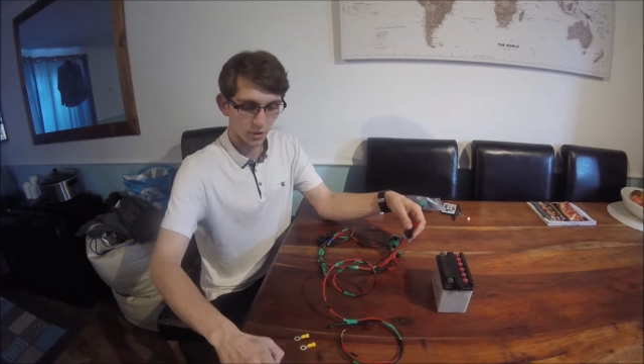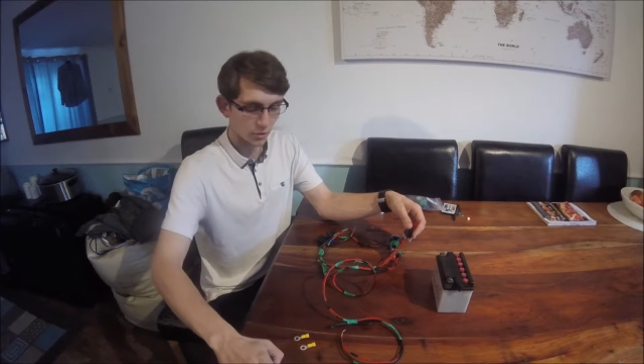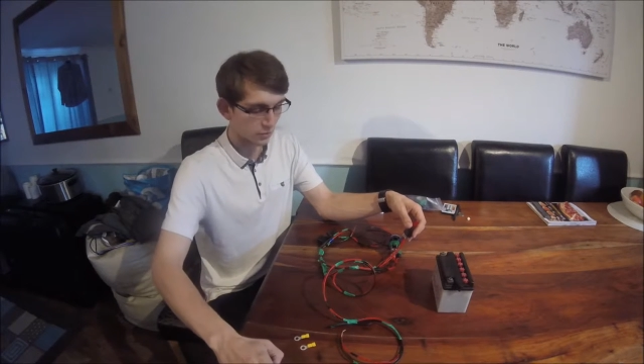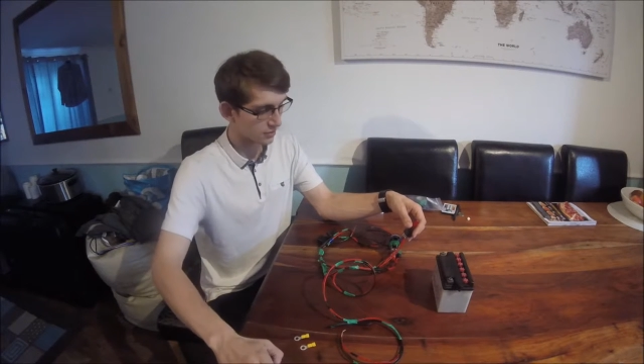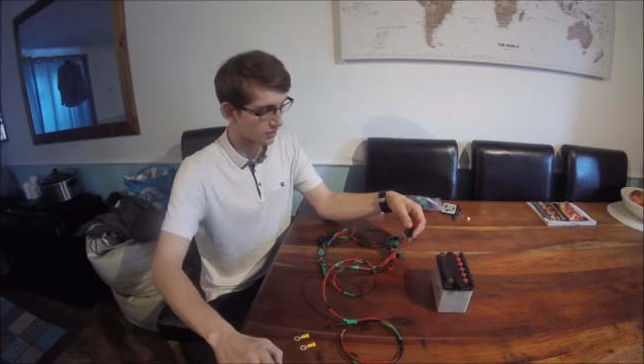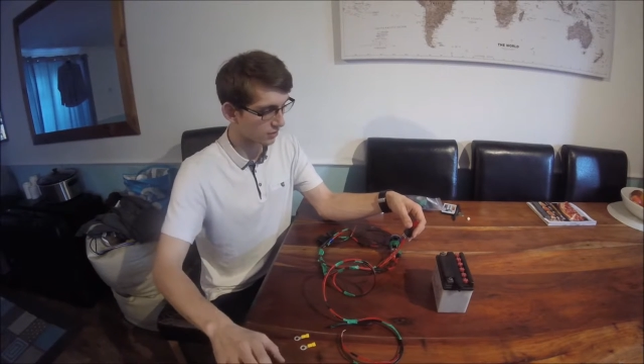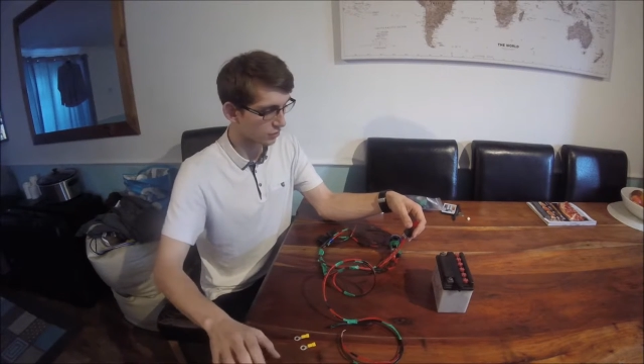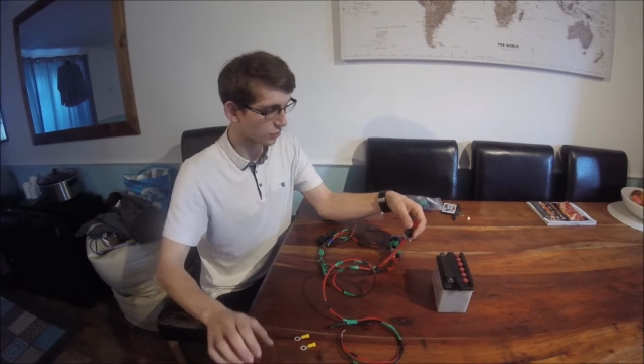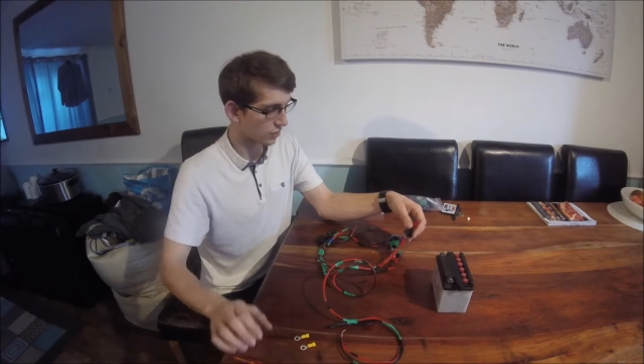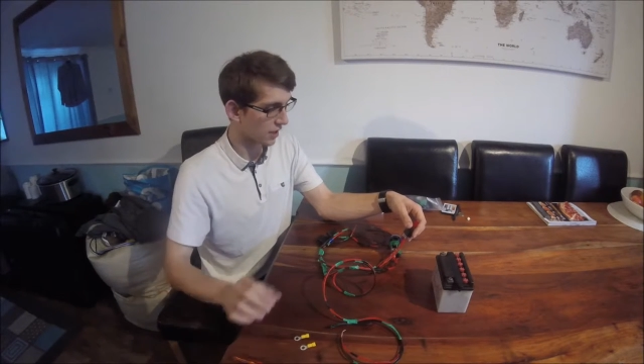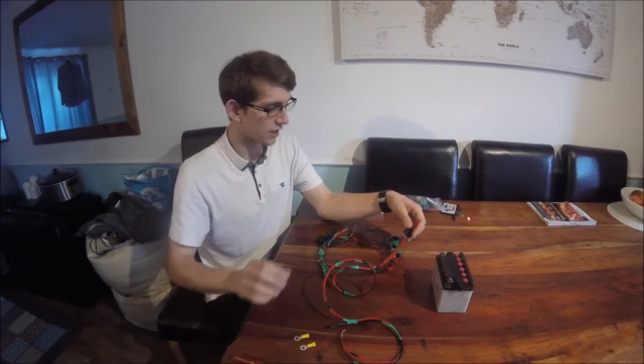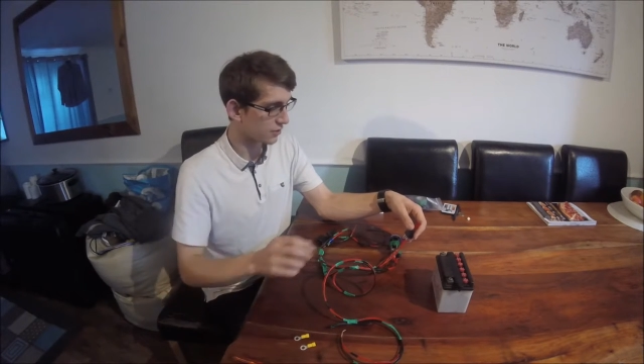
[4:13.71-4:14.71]
use an actual
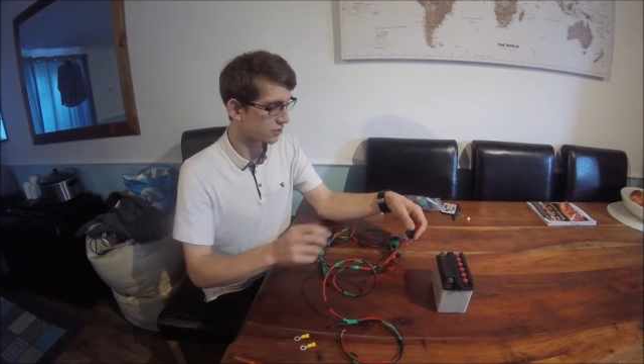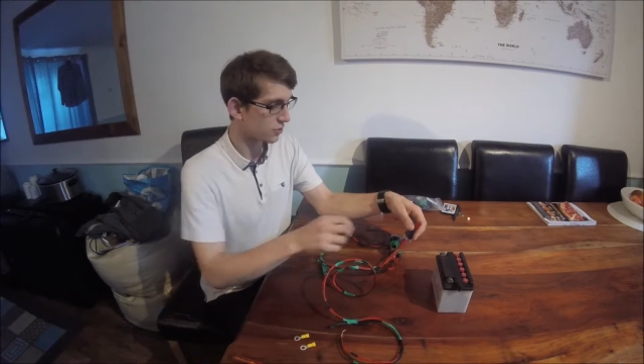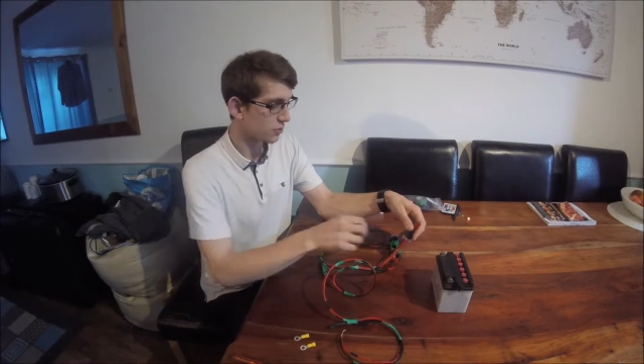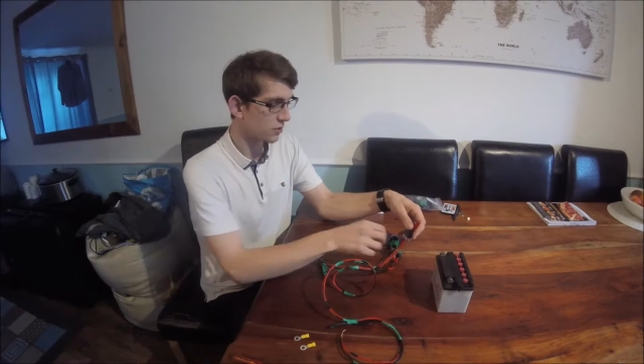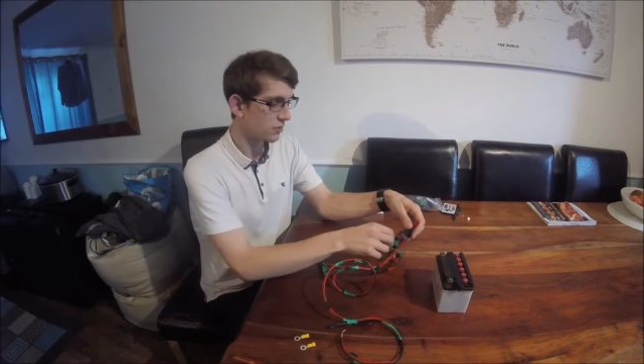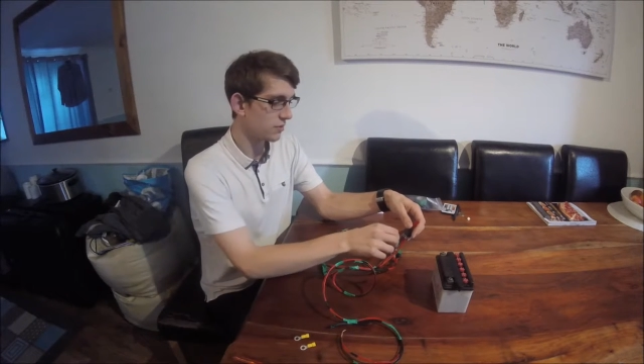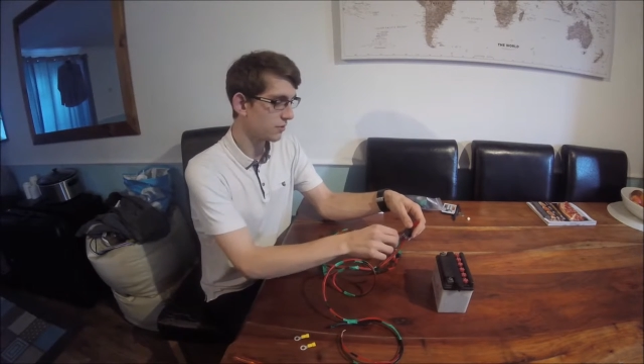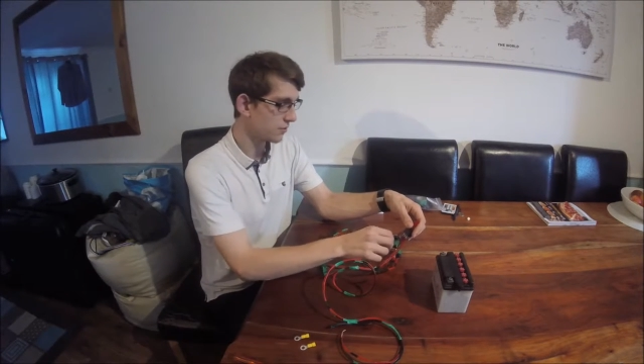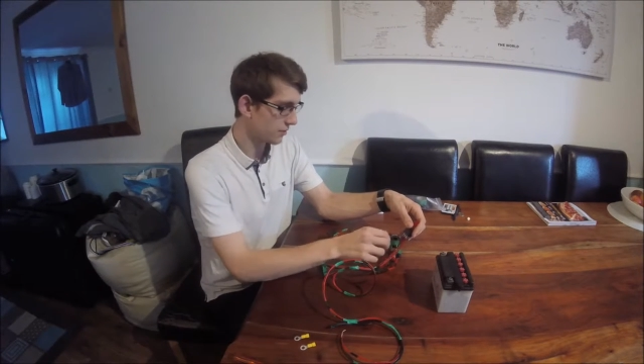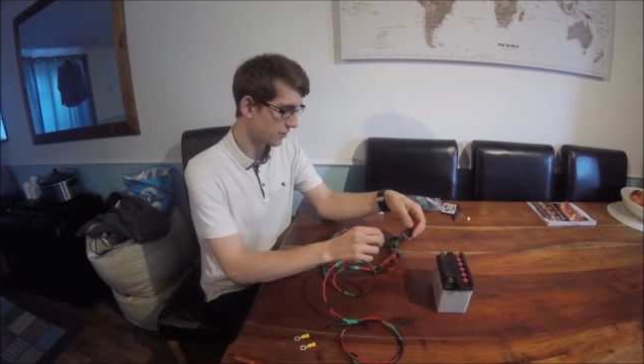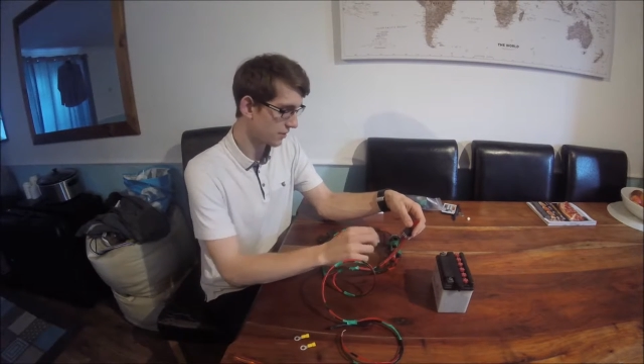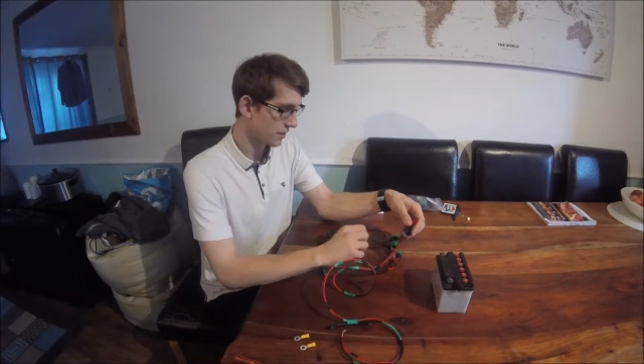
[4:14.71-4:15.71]
gauged one.
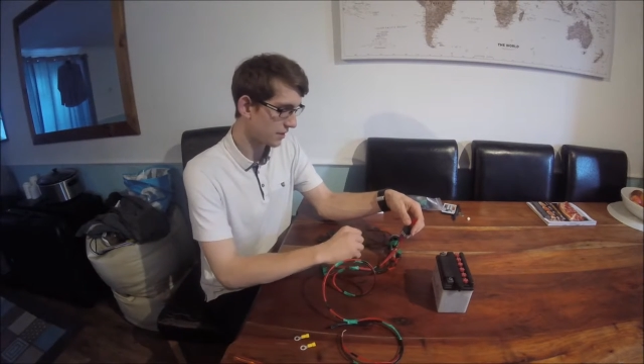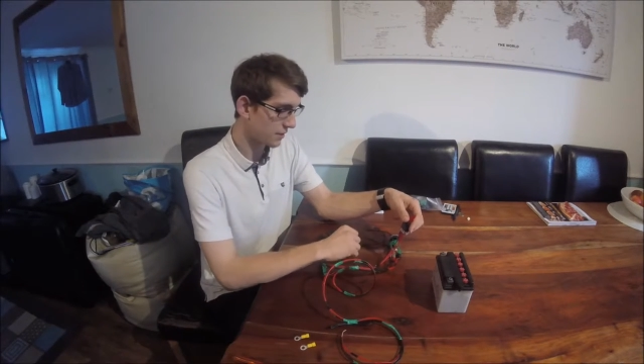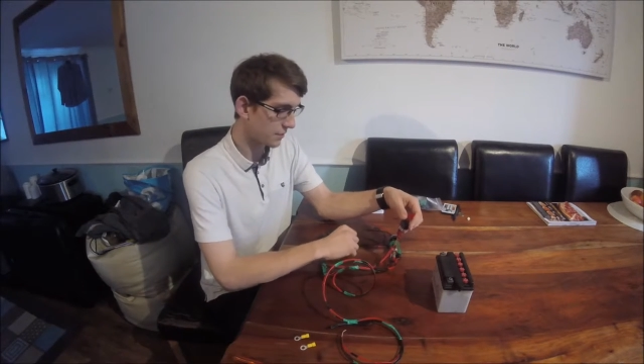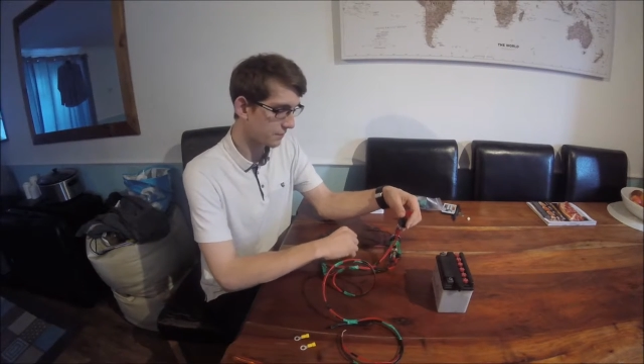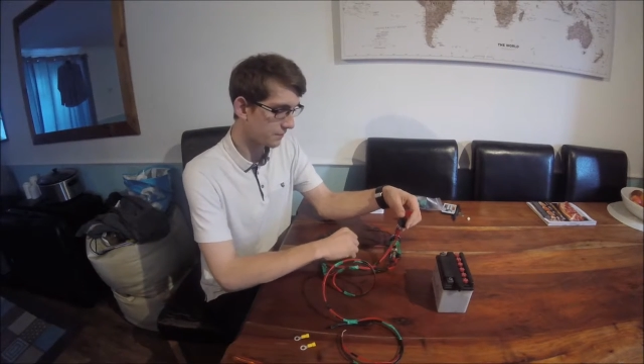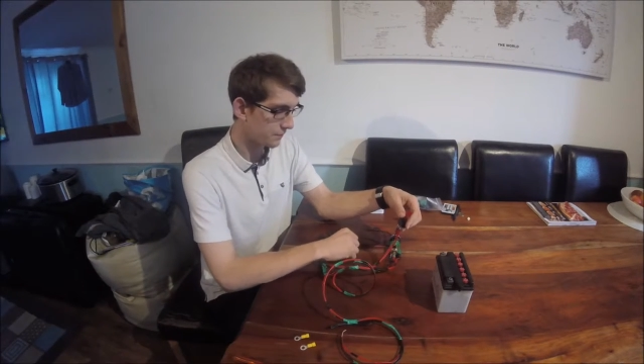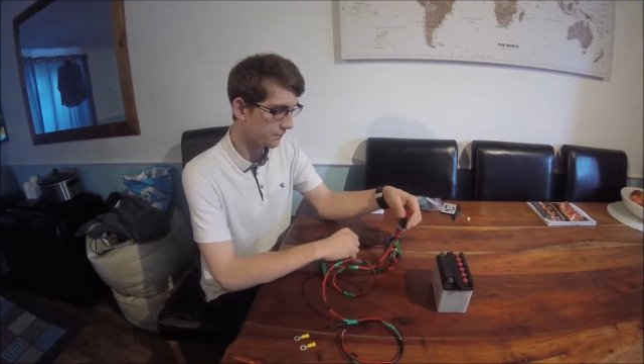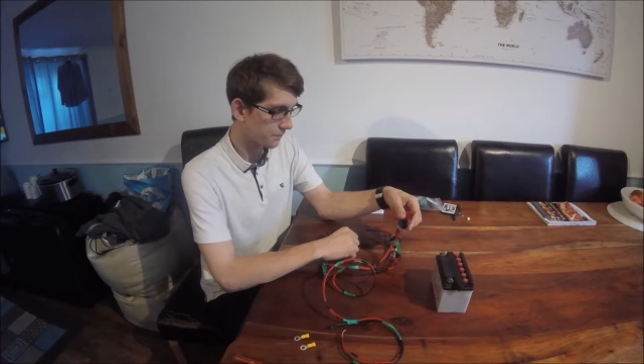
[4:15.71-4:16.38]
Um,